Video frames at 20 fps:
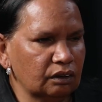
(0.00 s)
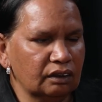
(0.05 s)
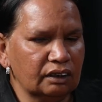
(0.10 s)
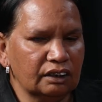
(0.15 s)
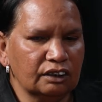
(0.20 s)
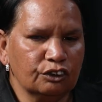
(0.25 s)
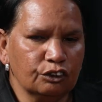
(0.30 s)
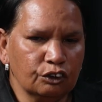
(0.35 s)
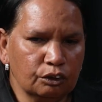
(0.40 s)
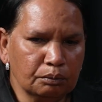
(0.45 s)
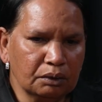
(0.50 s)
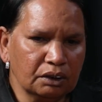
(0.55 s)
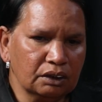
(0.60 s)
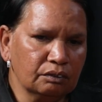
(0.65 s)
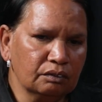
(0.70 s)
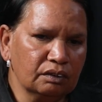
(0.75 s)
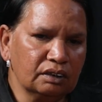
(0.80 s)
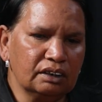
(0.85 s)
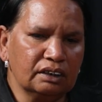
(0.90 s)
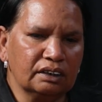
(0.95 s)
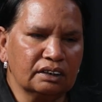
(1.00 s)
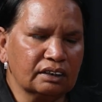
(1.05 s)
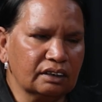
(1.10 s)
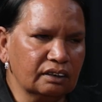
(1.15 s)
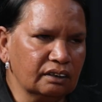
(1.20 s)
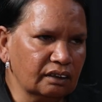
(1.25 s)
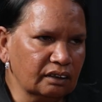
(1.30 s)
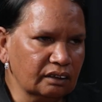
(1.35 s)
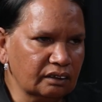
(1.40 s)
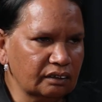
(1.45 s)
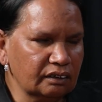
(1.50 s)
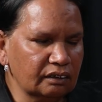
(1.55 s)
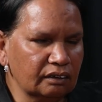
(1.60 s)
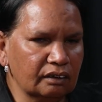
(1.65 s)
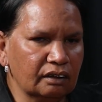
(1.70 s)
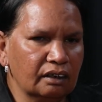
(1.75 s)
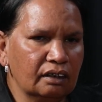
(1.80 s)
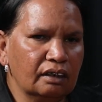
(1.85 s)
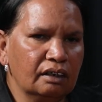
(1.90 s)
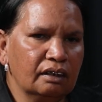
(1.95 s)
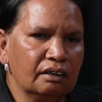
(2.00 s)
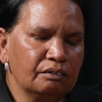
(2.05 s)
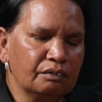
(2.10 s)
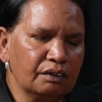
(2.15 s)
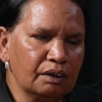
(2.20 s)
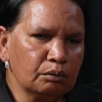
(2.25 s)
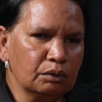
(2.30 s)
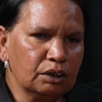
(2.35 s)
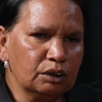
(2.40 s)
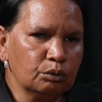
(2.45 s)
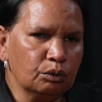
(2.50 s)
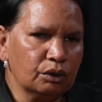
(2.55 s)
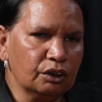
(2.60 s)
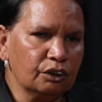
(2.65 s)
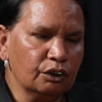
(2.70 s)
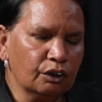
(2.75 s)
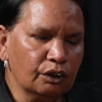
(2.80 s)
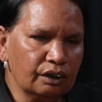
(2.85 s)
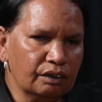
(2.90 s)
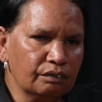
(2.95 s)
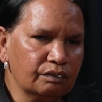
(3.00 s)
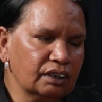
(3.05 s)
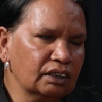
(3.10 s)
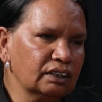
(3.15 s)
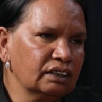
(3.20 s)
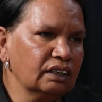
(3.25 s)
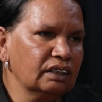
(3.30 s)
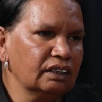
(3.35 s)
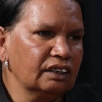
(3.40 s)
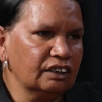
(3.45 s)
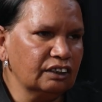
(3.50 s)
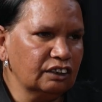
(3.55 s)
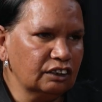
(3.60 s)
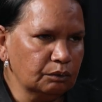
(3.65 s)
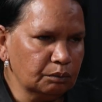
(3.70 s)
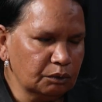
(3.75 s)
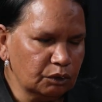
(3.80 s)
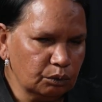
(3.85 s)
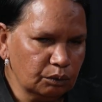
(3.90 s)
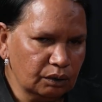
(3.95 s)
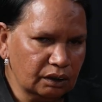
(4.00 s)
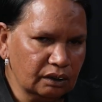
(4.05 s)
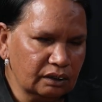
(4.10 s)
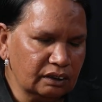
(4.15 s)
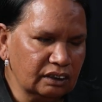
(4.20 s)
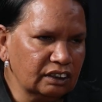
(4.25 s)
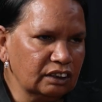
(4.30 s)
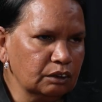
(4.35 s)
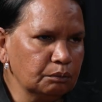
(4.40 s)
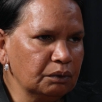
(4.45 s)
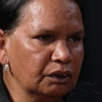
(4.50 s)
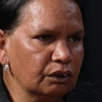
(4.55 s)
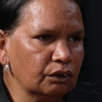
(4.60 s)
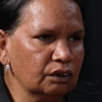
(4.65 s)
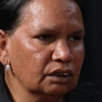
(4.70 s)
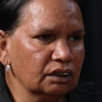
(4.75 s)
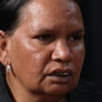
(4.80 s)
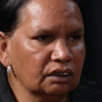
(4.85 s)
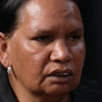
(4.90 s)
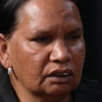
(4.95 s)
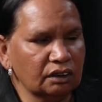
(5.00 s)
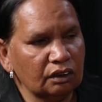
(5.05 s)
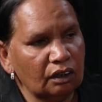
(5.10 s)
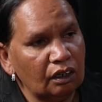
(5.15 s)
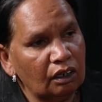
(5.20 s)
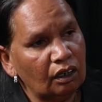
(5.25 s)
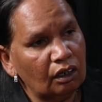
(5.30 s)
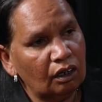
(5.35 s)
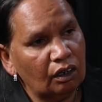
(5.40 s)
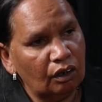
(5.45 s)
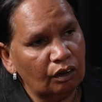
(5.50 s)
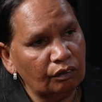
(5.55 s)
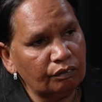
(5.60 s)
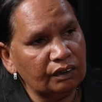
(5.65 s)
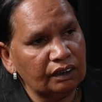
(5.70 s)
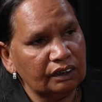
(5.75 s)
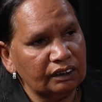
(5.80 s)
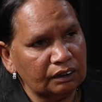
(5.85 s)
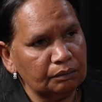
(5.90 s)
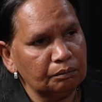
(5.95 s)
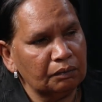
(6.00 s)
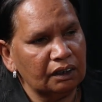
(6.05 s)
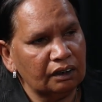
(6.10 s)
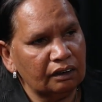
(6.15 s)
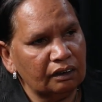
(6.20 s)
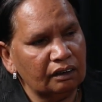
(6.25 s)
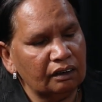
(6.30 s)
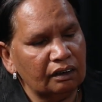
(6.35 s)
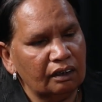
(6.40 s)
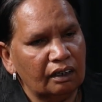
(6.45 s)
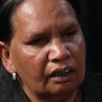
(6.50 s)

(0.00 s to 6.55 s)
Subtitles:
There's too much of a disconnect, and families want to know if there's a linkage between the disappearances of these men.